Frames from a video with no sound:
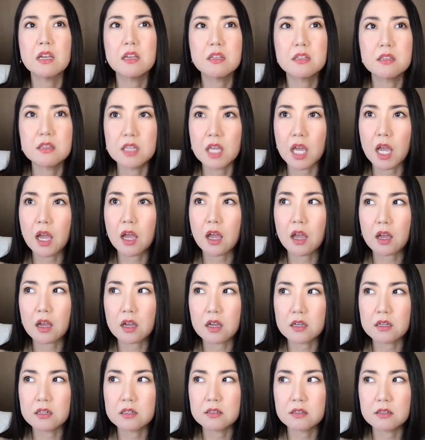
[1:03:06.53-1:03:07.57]
the
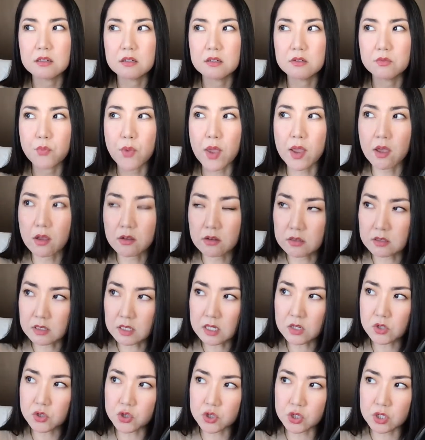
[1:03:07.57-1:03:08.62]

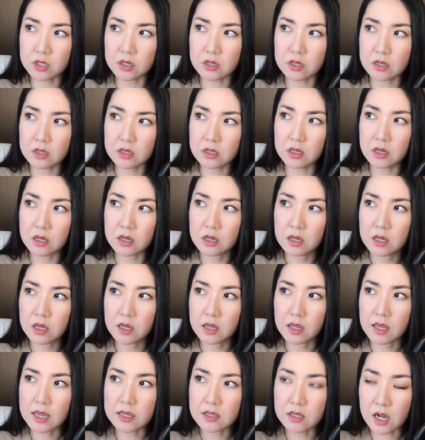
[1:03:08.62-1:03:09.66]
recognition
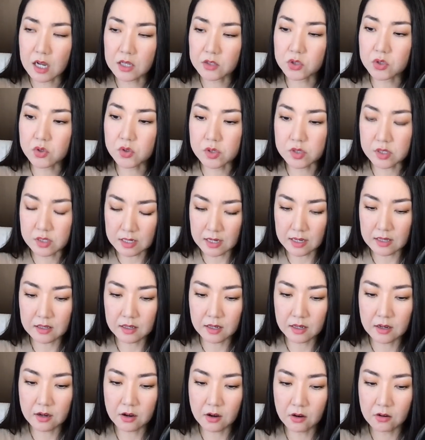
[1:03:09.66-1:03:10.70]
and
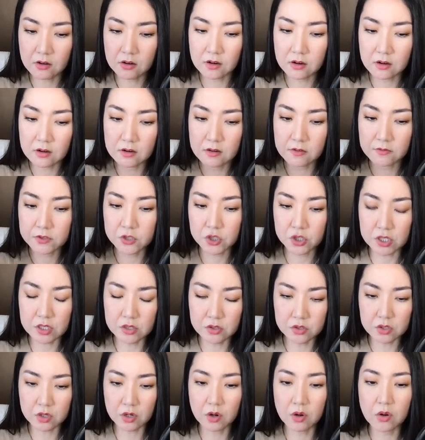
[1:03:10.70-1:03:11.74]
understanding of
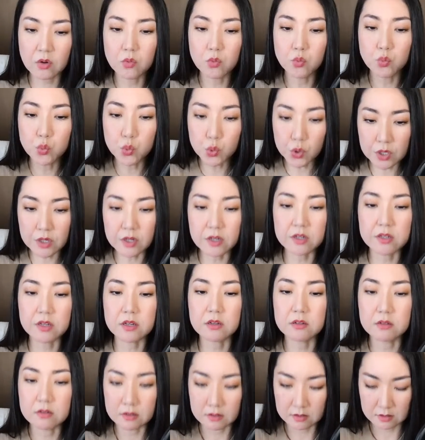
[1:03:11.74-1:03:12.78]
Shinto
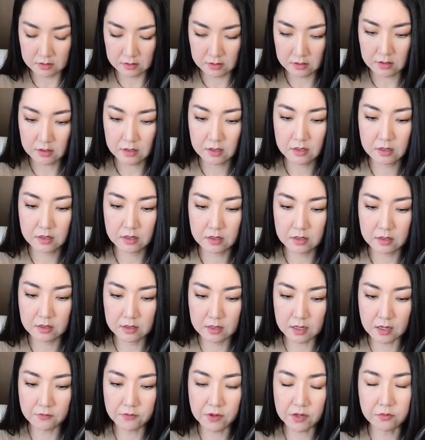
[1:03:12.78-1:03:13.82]
would
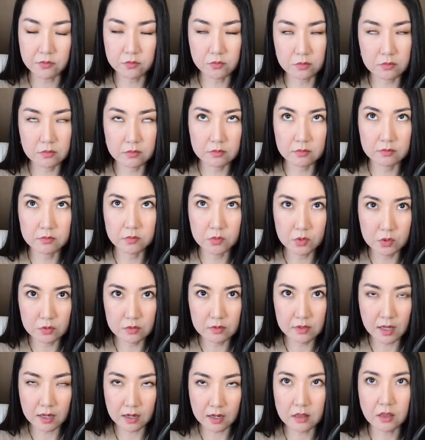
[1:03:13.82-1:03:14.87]
give a
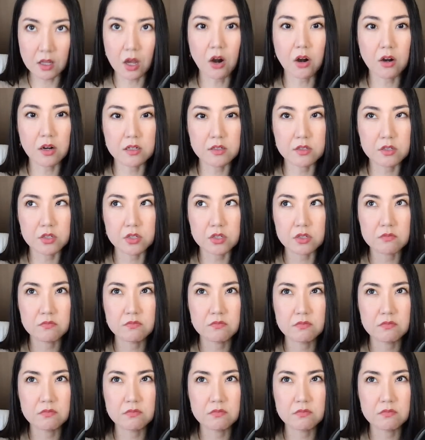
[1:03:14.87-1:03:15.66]
like a large,